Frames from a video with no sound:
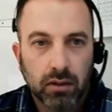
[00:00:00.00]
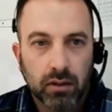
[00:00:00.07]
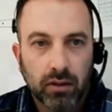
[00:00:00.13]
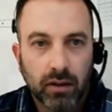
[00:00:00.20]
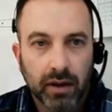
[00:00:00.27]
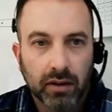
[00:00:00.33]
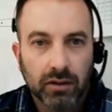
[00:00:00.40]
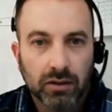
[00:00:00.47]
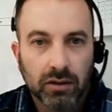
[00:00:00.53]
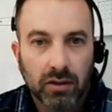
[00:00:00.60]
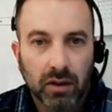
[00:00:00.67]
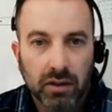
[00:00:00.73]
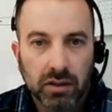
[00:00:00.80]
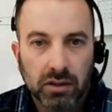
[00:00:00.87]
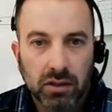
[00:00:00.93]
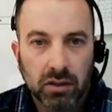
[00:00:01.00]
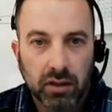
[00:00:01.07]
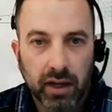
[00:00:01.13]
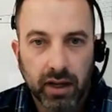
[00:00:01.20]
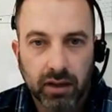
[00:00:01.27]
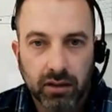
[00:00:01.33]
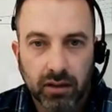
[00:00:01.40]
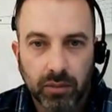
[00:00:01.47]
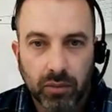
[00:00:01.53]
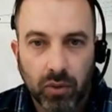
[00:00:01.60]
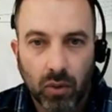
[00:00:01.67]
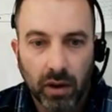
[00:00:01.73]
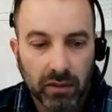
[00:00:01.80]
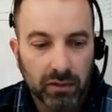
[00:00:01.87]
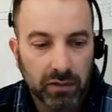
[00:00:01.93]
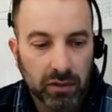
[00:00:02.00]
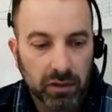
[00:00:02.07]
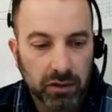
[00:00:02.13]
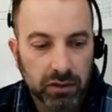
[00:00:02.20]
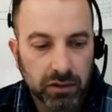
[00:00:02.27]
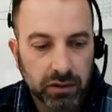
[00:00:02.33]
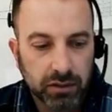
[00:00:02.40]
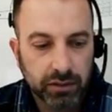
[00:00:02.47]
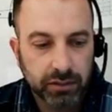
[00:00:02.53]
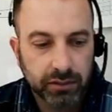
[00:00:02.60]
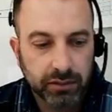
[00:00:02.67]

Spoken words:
All right. So I'm going to select the point first.